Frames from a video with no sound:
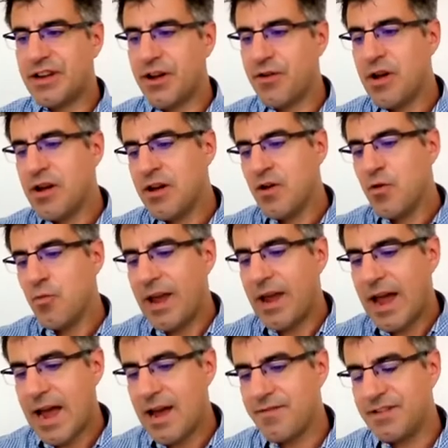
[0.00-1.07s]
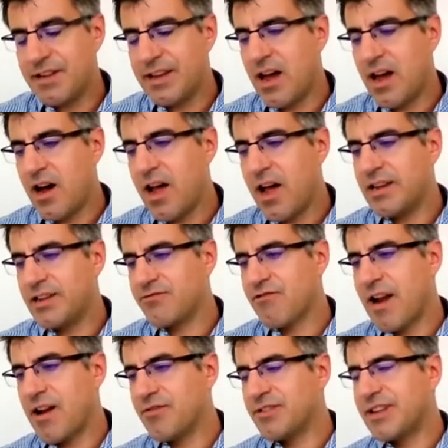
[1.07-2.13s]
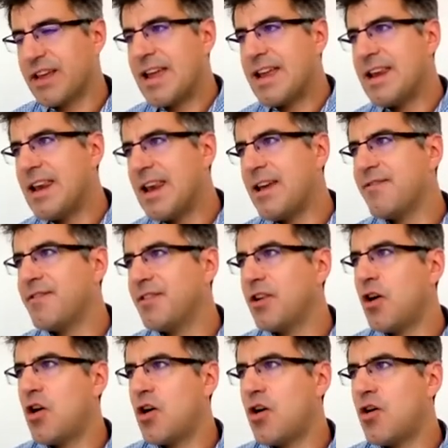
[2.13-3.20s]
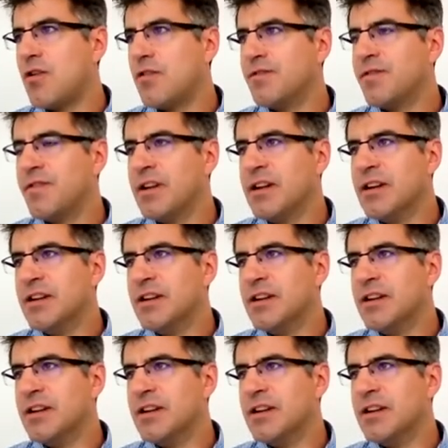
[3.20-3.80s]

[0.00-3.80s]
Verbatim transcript: So we have to get our heads around a level of